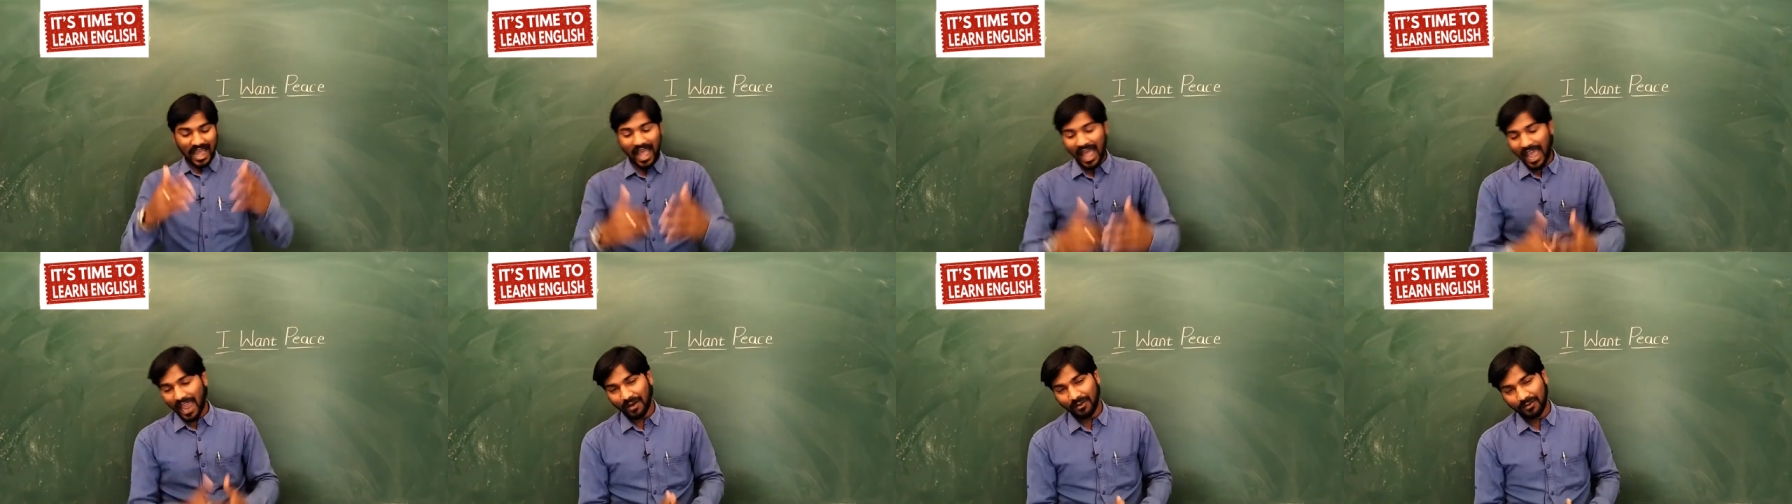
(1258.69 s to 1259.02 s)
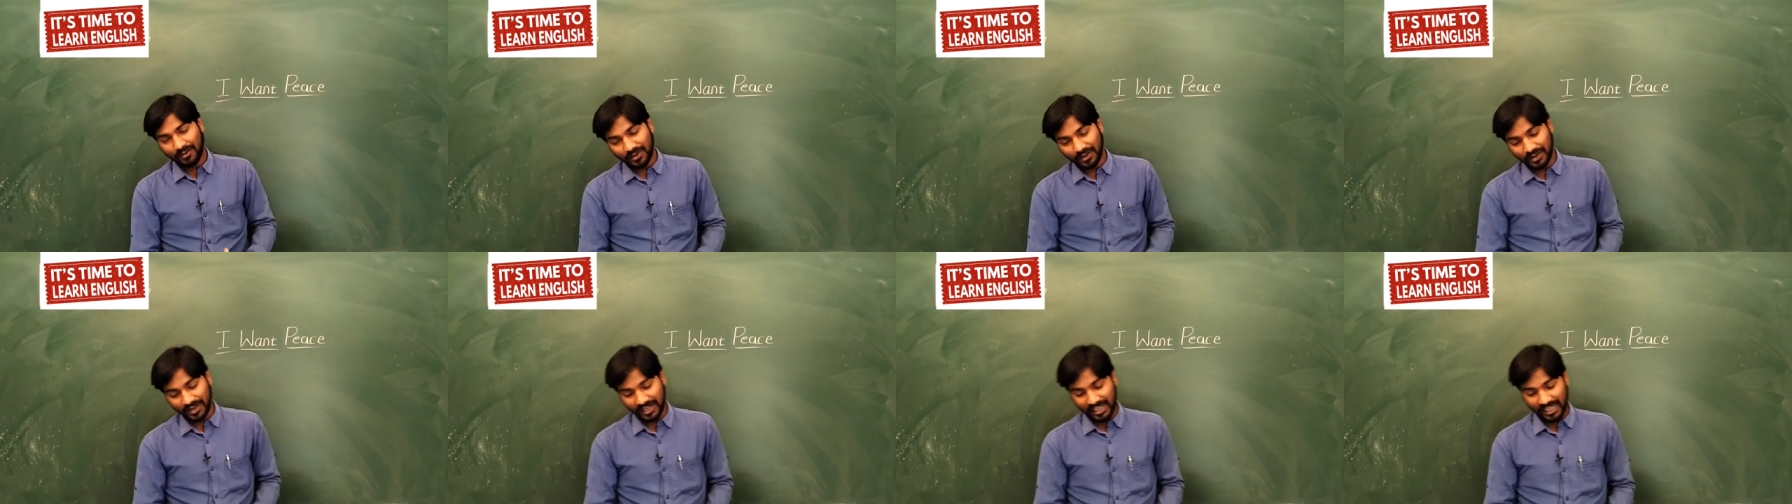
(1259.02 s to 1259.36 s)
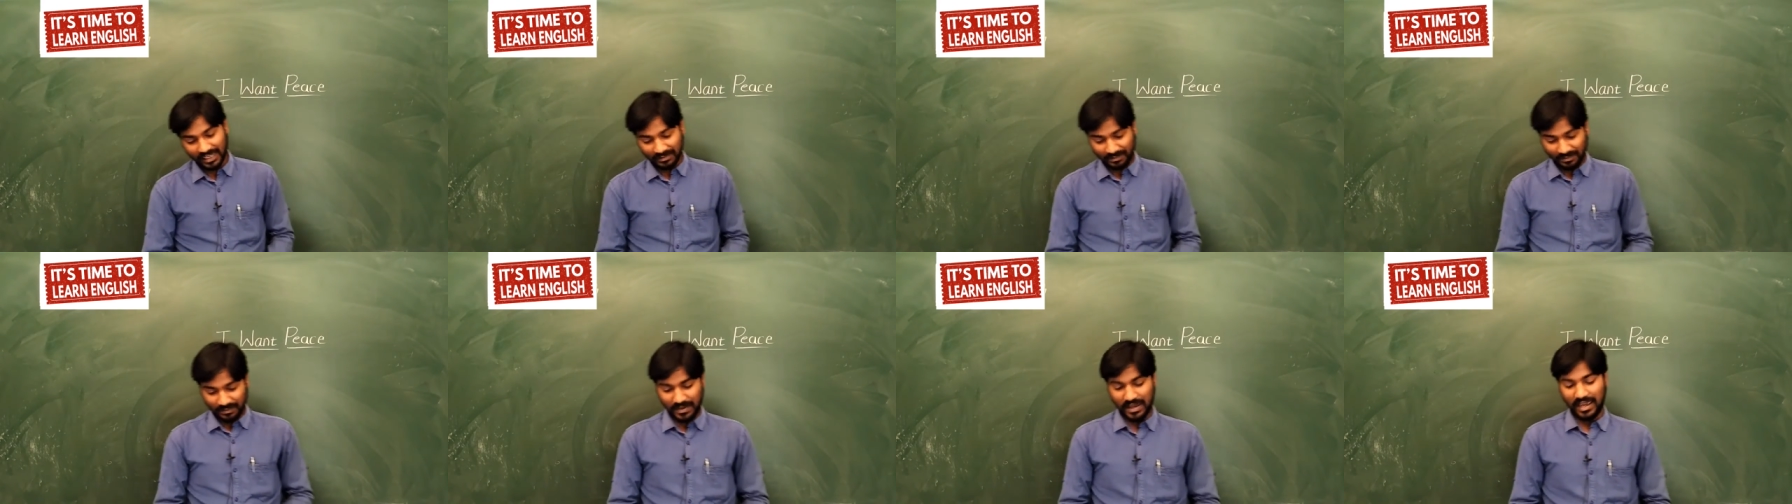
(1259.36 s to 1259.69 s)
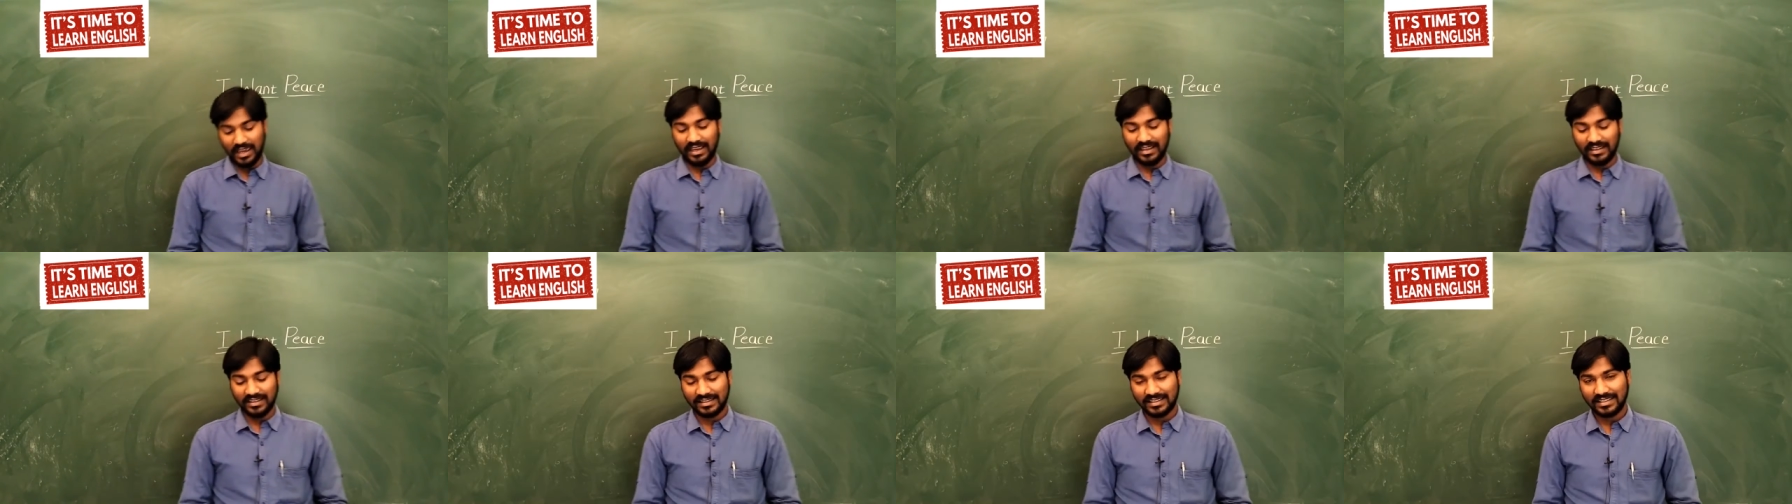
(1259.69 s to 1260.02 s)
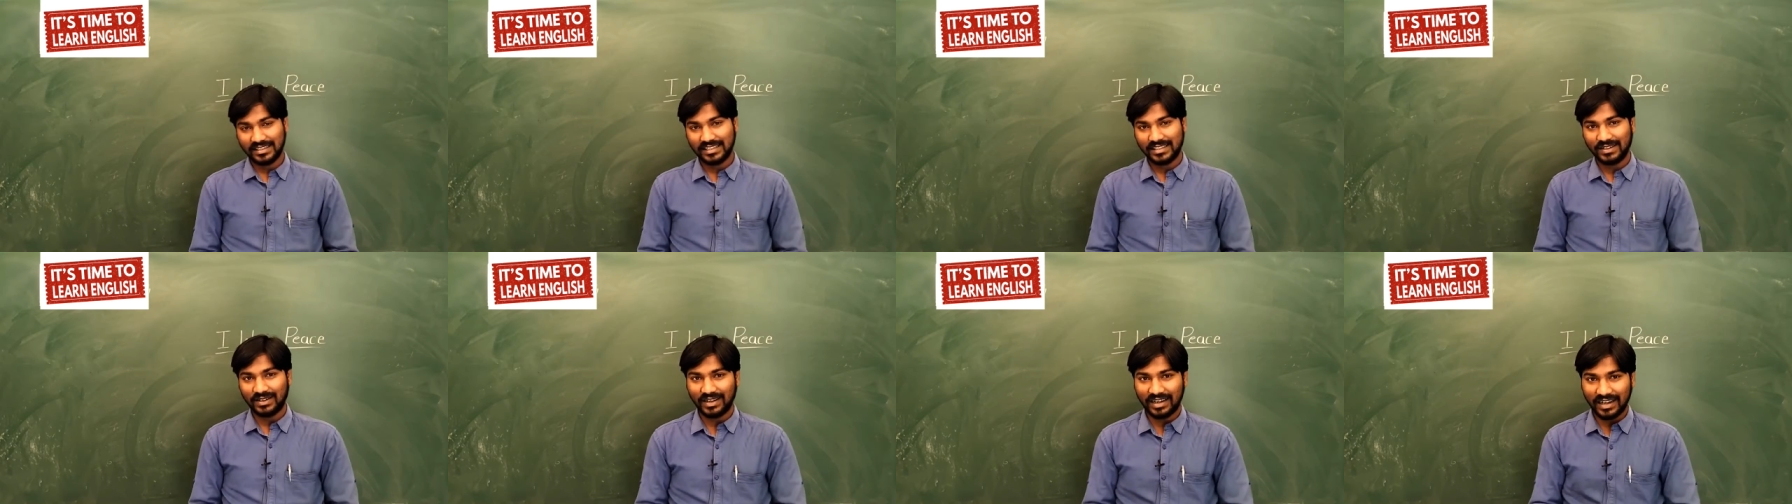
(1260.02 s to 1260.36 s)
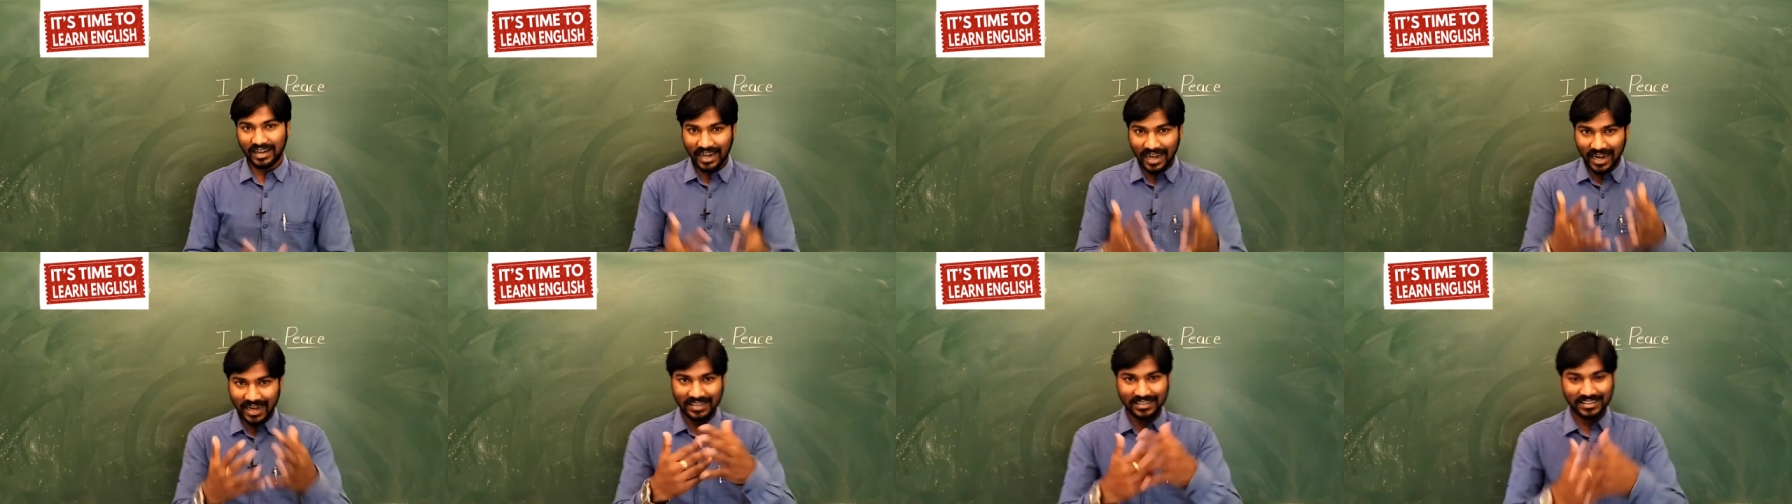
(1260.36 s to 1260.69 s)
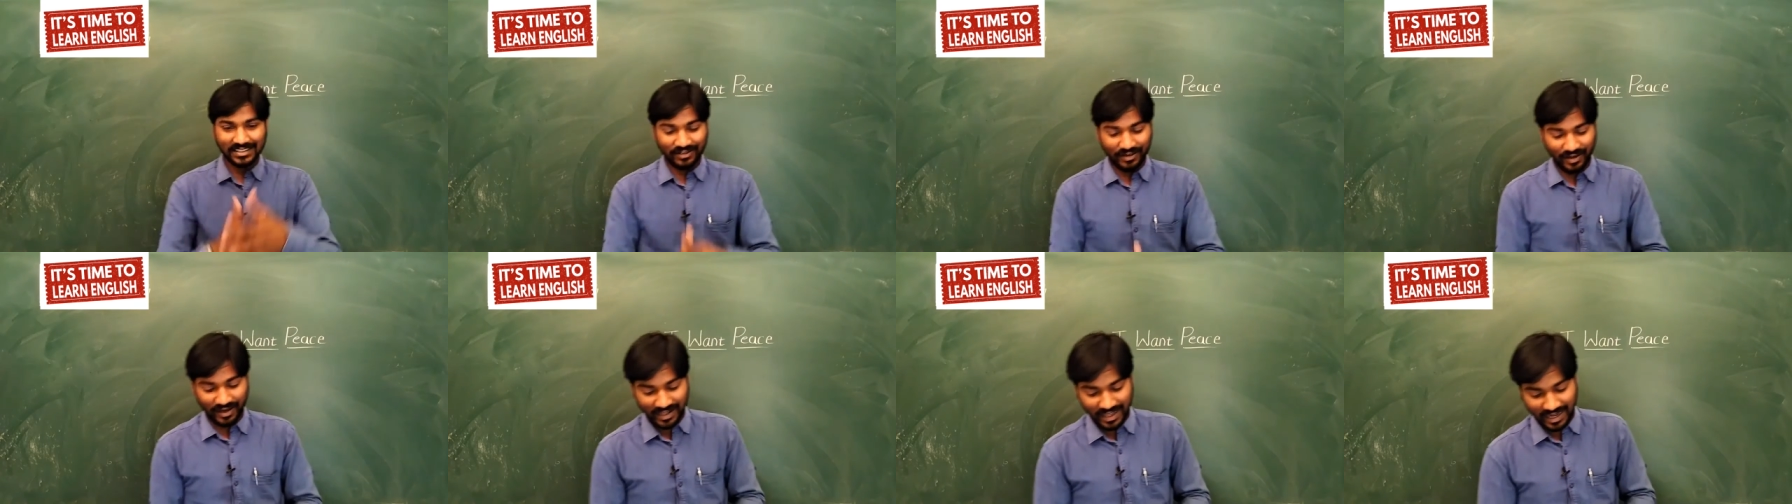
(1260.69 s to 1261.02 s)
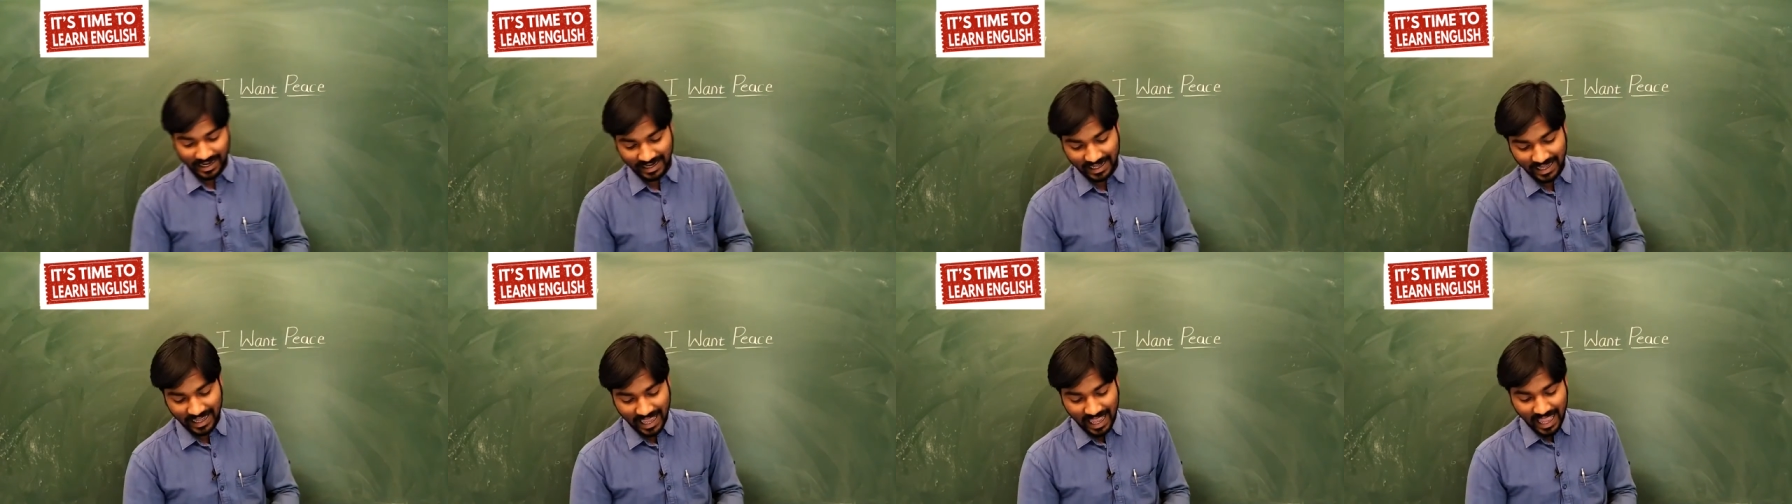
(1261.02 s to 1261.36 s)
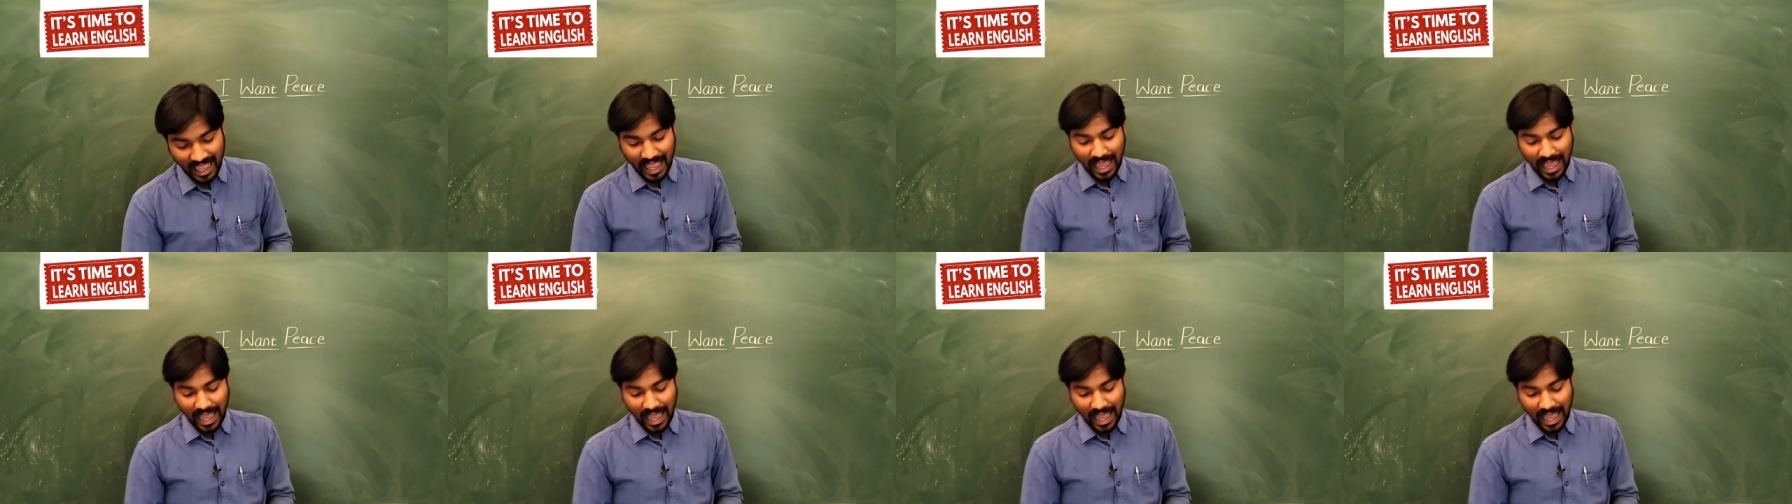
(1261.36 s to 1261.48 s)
I want peace. So let us read that.